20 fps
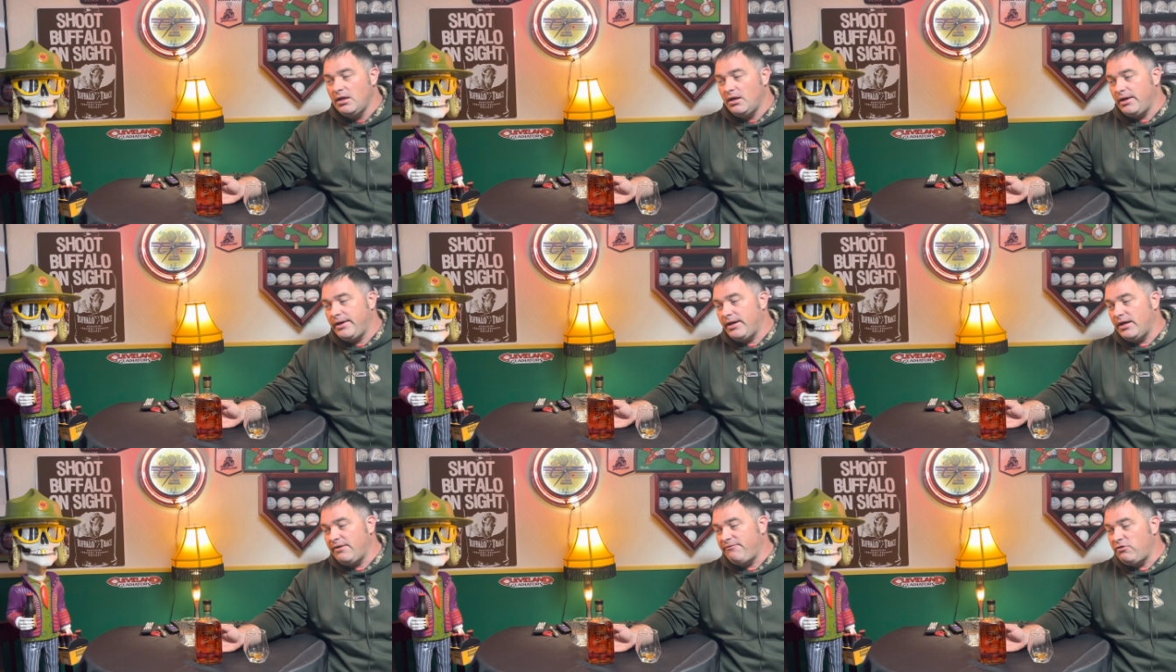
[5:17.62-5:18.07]

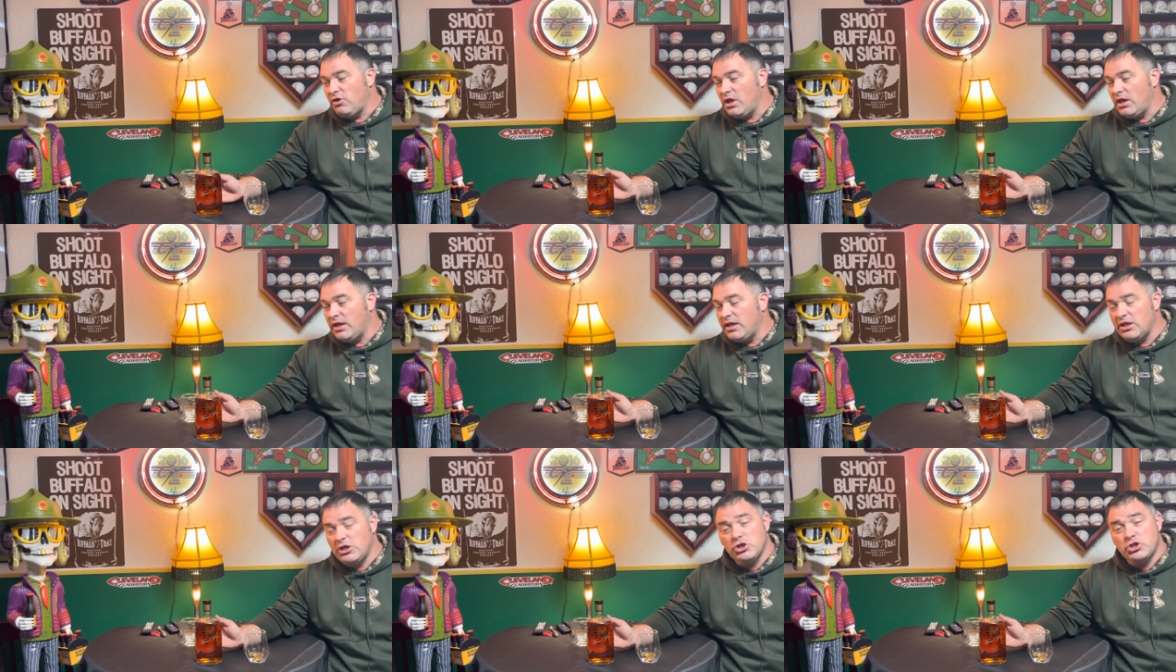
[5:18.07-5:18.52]
If you
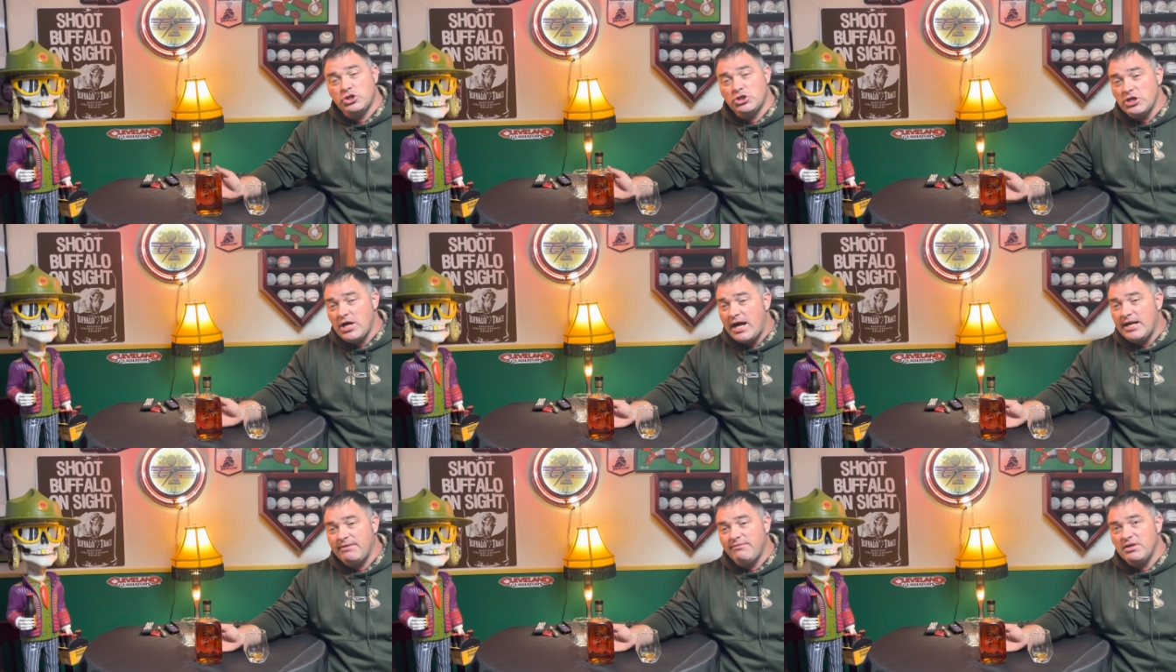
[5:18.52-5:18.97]
can get a
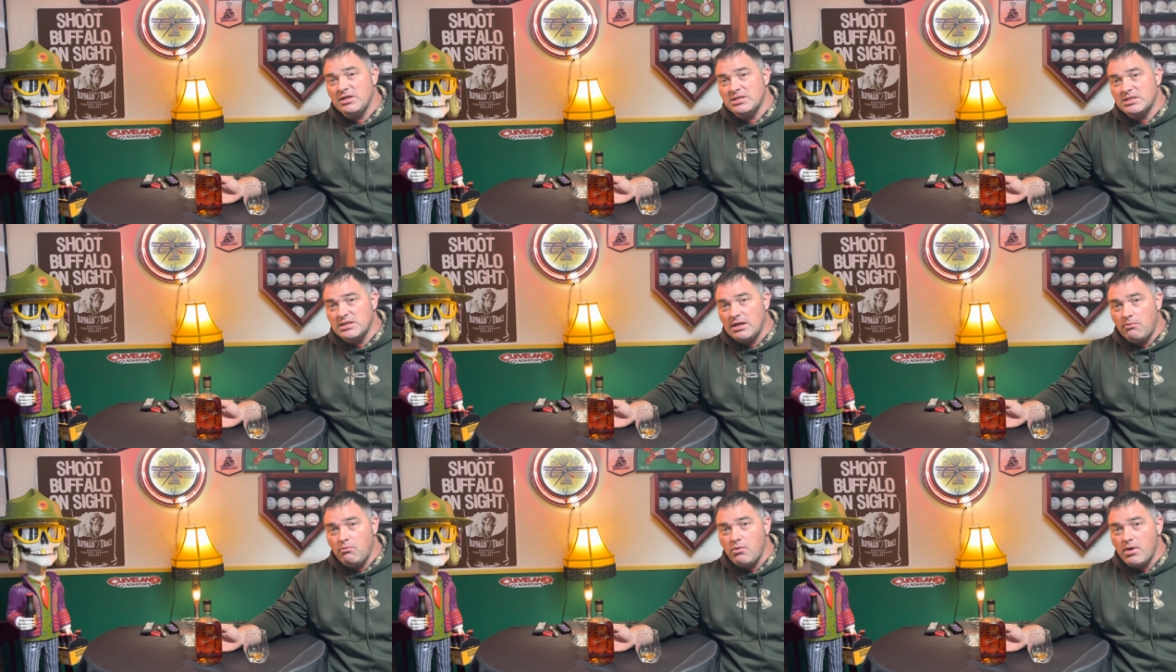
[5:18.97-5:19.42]
shot of it
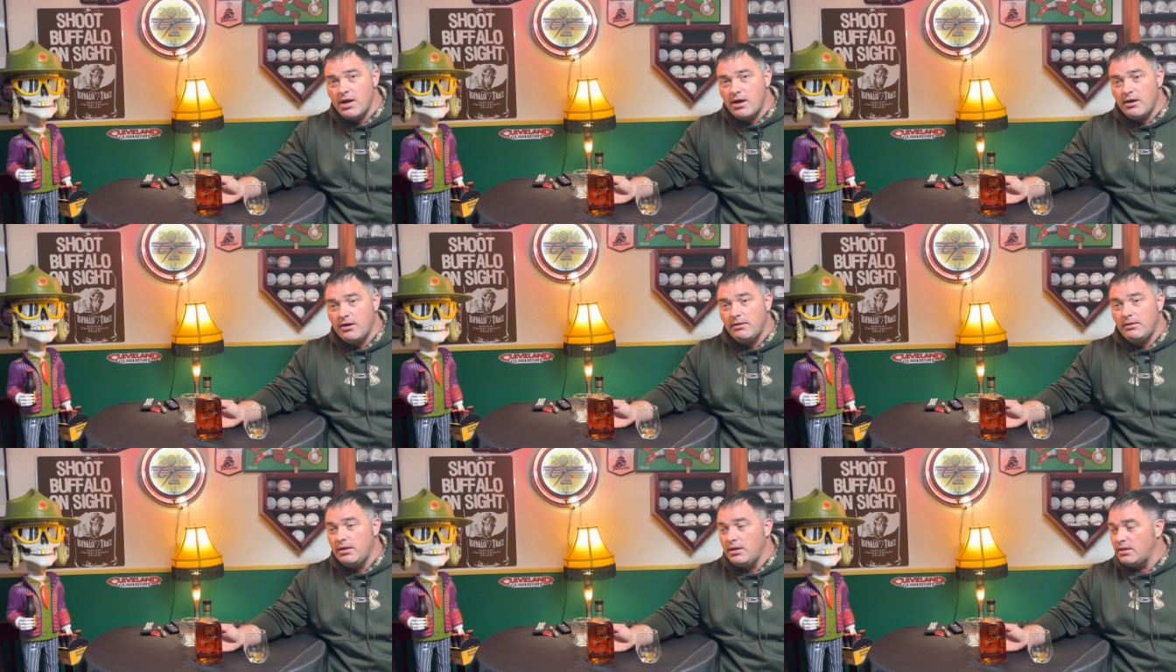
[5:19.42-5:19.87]

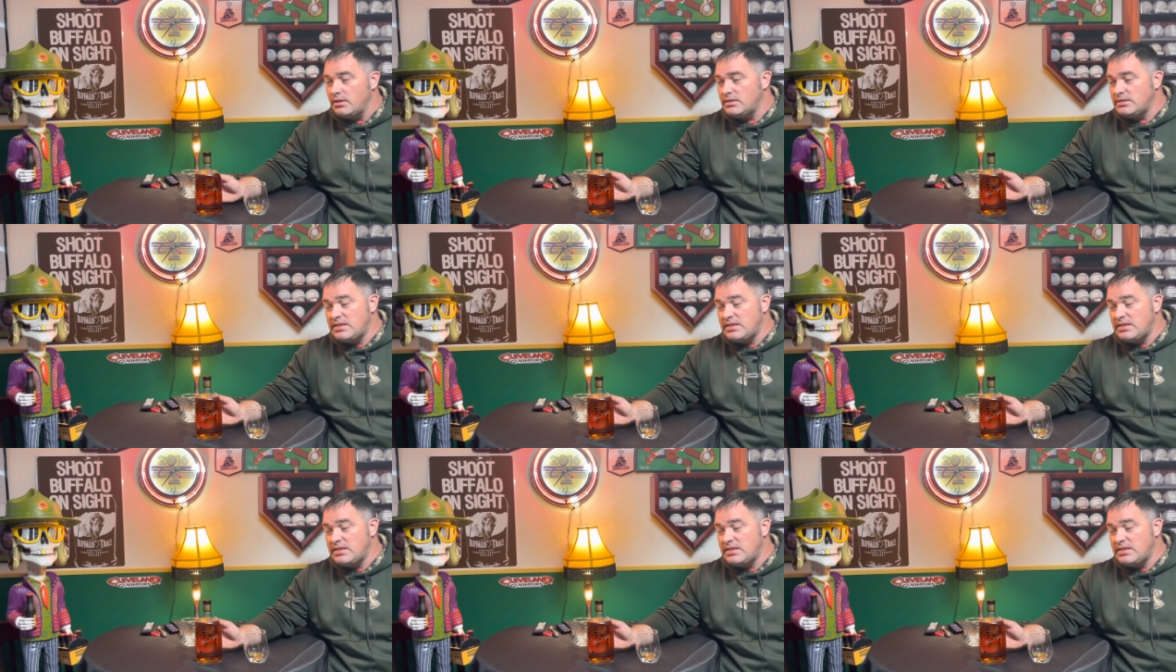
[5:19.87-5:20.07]
somewhere,